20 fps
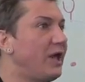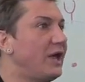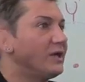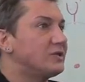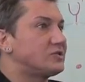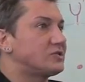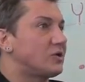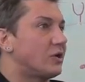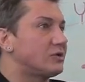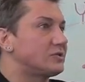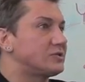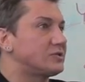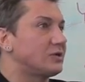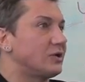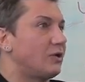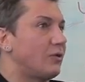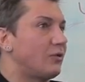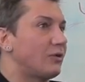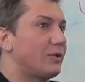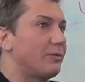it starts to
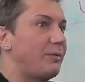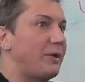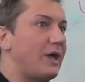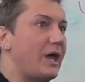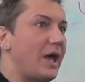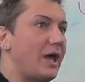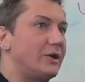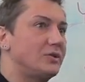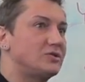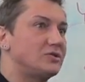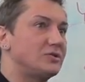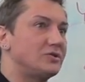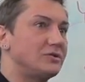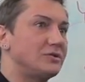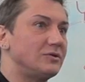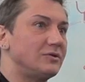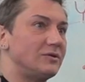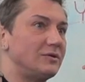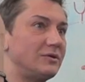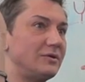lower the pH.
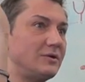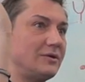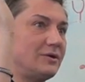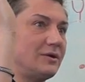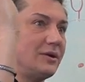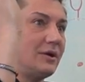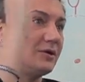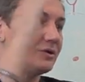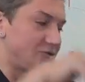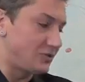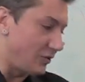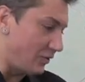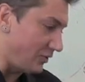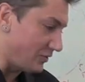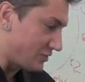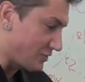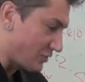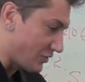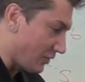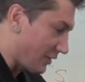So you
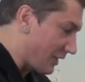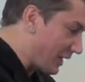stir